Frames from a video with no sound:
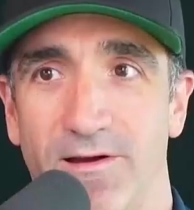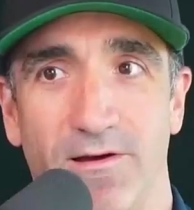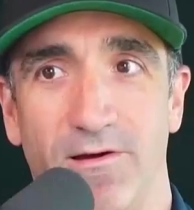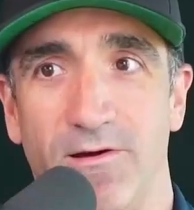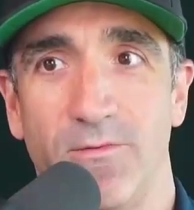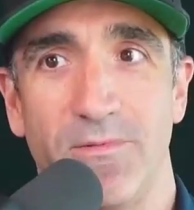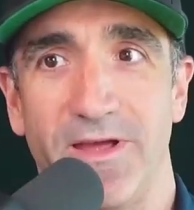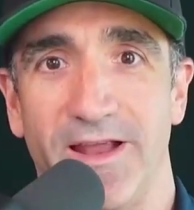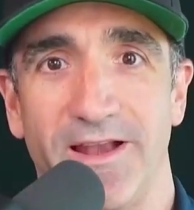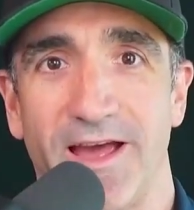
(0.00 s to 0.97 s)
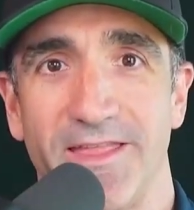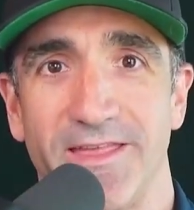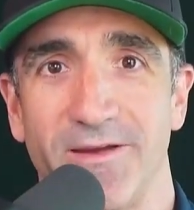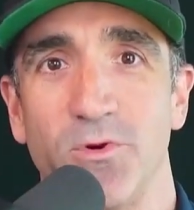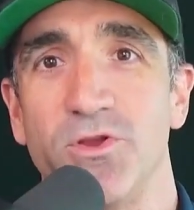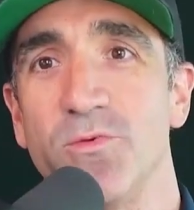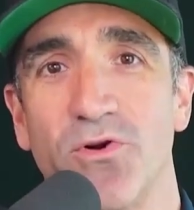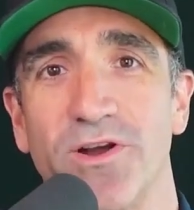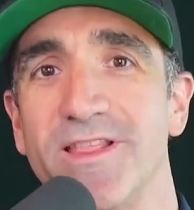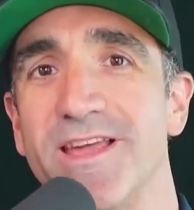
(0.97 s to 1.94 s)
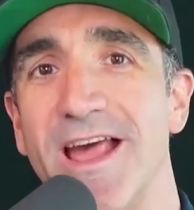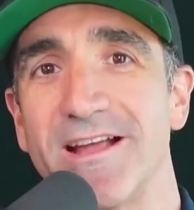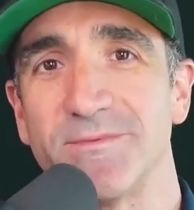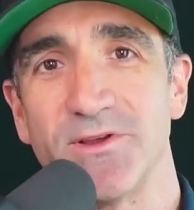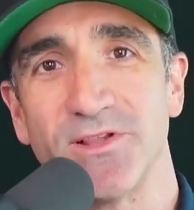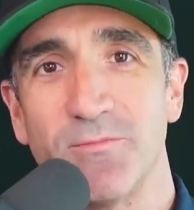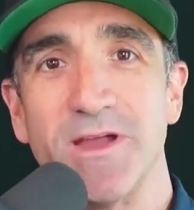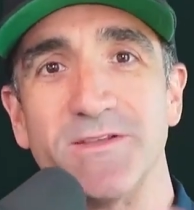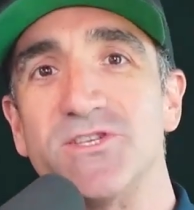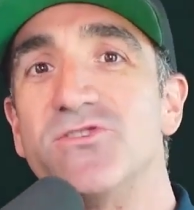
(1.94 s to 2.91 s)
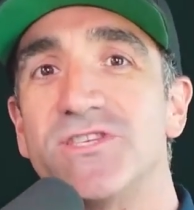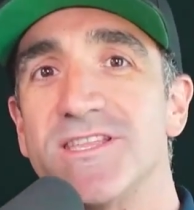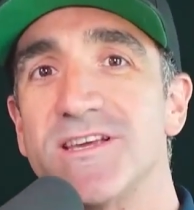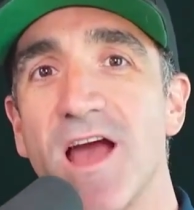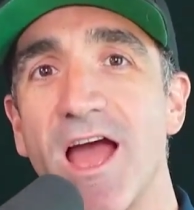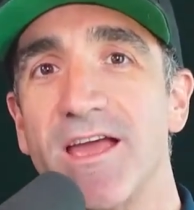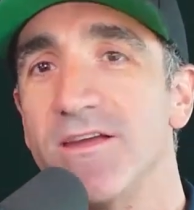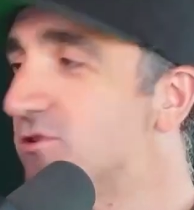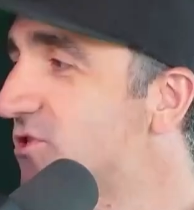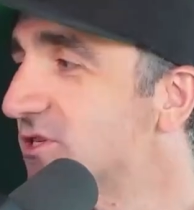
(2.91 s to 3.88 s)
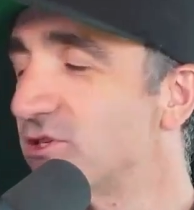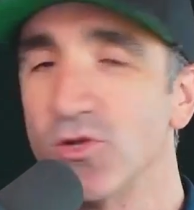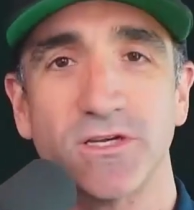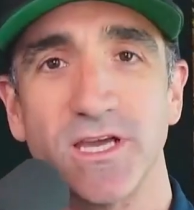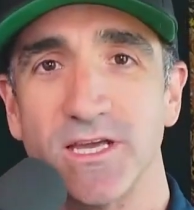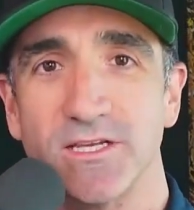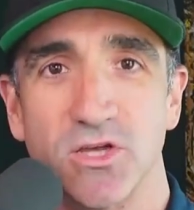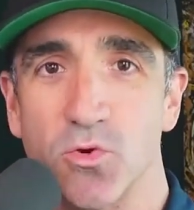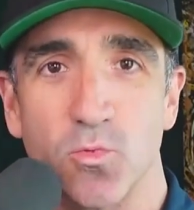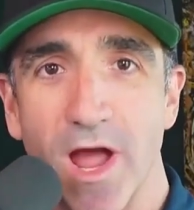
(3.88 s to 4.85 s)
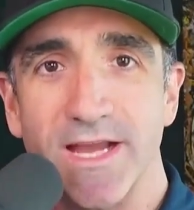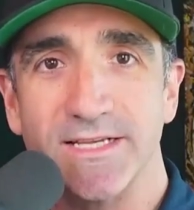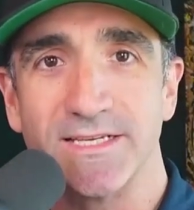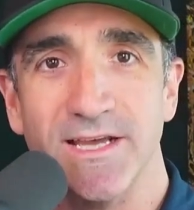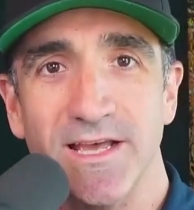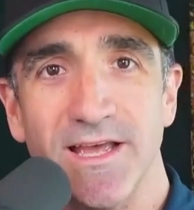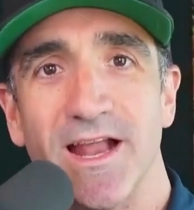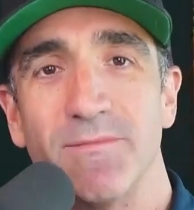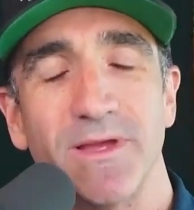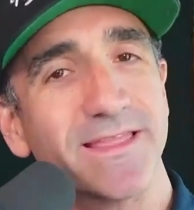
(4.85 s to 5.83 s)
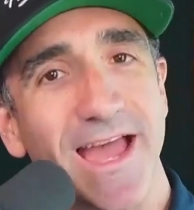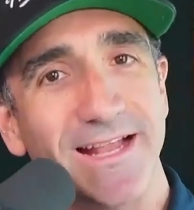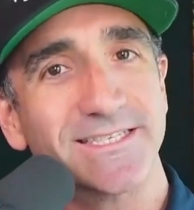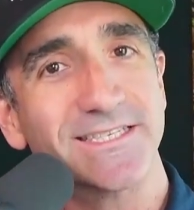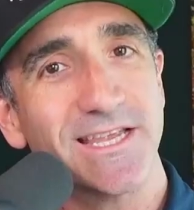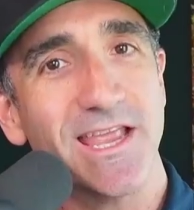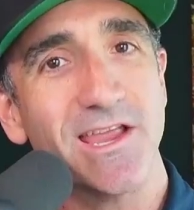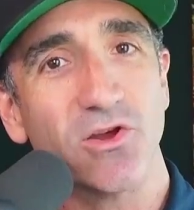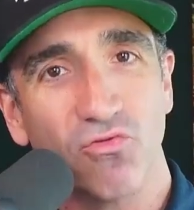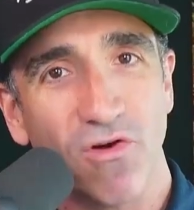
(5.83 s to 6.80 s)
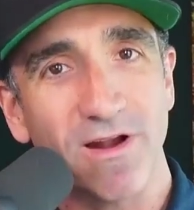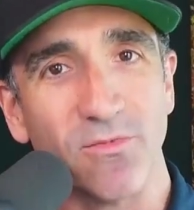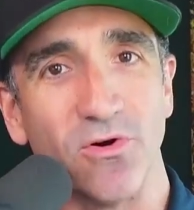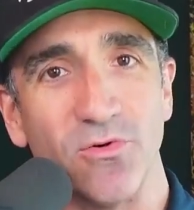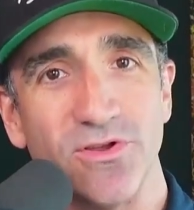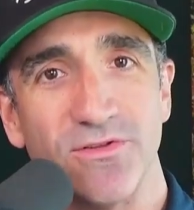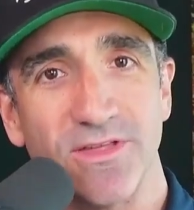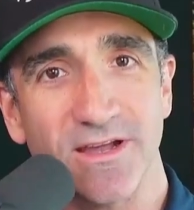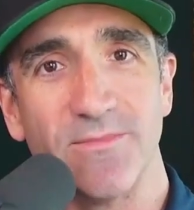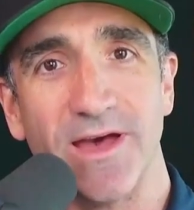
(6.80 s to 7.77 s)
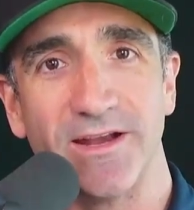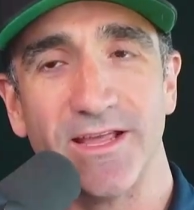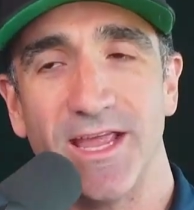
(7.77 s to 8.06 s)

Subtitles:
Oh, man. I think when you pointed that out to me, you're like, wait, did you see the guy who's just looking to the right? And I'm like, that's incredible when you think about it.